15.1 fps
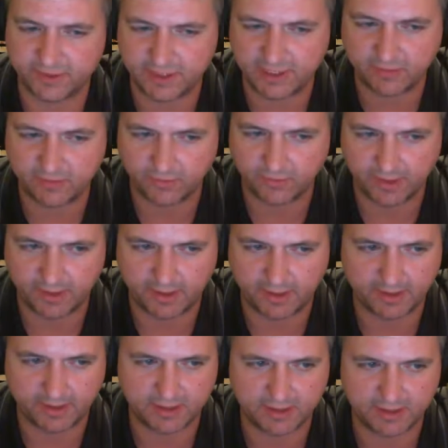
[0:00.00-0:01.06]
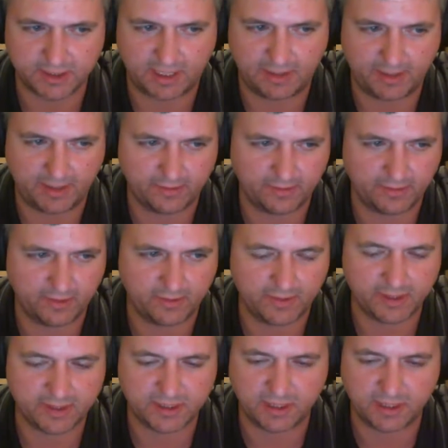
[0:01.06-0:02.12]
sequel at all, because it just came out earlier
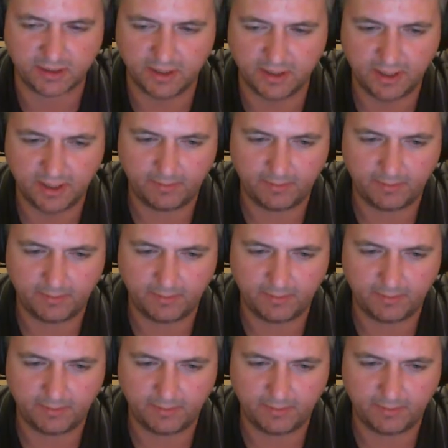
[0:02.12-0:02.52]
this year,